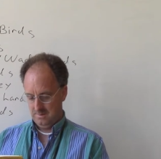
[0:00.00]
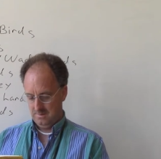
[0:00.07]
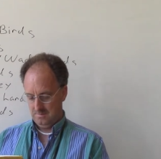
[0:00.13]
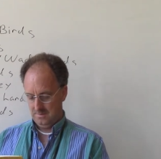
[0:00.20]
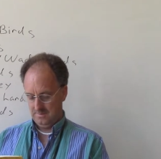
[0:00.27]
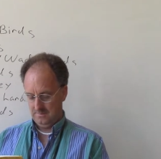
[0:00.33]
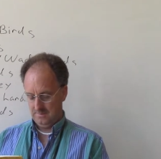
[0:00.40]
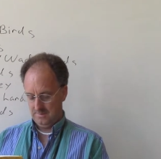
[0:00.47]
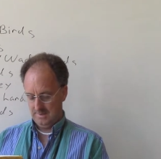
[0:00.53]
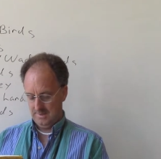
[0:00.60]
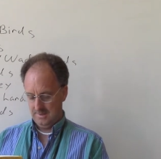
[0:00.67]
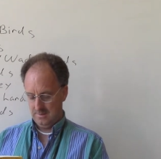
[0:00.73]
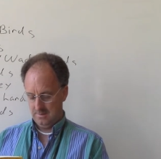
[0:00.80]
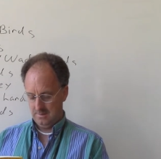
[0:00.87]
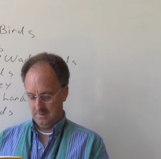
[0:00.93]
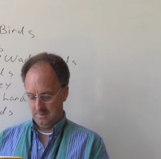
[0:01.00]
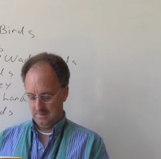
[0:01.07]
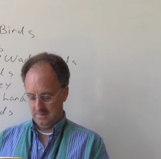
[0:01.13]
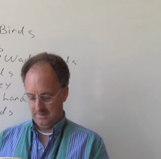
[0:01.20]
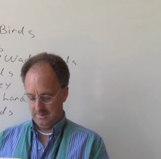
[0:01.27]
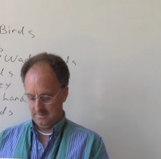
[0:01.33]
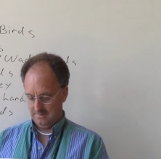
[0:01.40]
Mostly Canada and
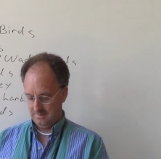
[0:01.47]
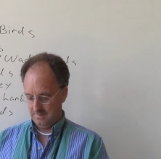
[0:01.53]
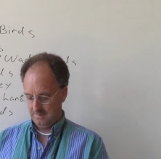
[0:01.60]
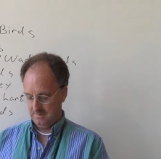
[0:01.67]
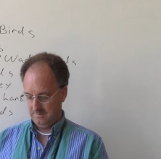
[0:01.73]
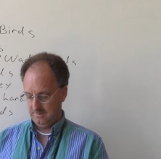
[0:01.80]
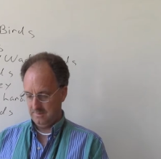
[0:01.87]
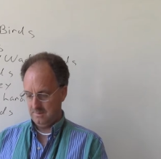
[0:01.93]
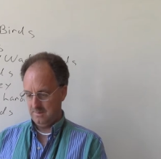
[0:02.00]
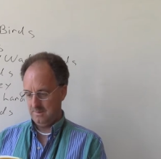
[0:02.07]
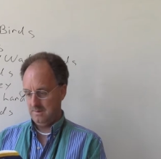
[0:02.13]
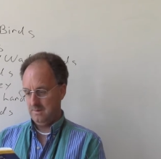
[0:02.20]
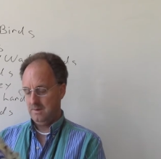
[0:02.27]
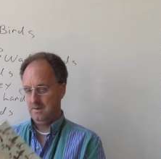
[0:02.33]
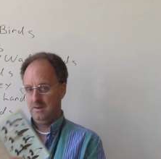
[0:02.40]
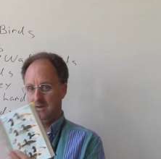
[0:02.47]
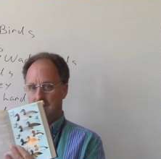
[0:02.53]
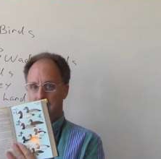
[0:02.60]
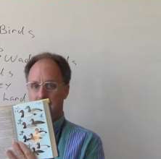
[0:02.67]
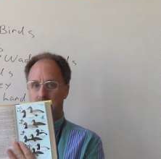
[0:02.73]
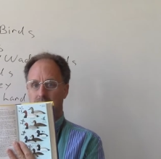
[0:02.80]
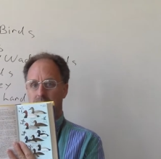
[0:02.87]
Alaska. So
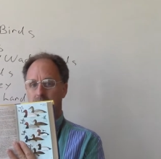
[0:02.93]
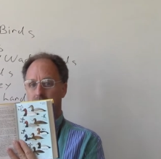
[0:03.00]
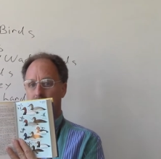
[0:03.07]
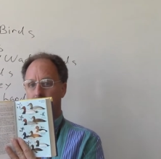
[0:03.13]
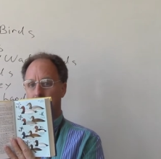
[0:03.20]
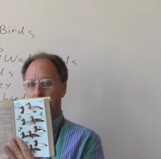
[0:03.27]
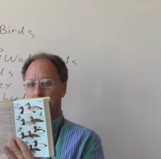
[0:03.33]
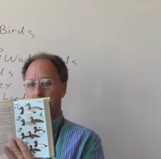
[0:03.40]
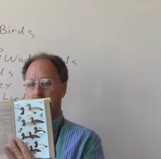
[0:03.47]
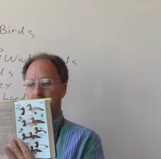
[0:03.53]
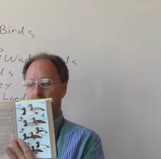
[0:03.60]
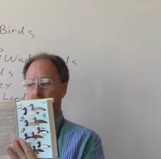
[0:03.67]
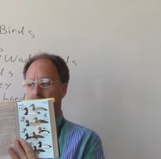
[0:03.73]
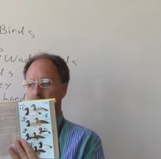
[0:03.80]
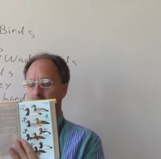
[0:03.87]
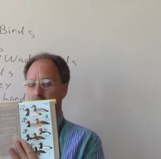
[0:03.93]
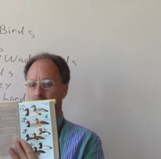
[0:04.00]
you go up here